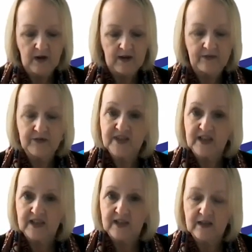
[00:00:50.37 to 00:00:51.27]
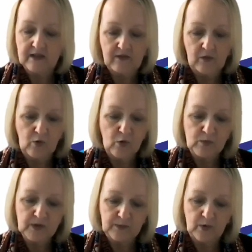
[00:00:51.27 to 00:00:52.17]
Never ceded,
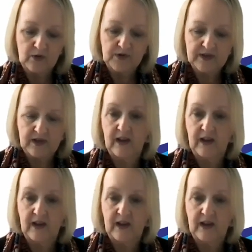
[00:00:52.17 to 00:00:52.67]
always was,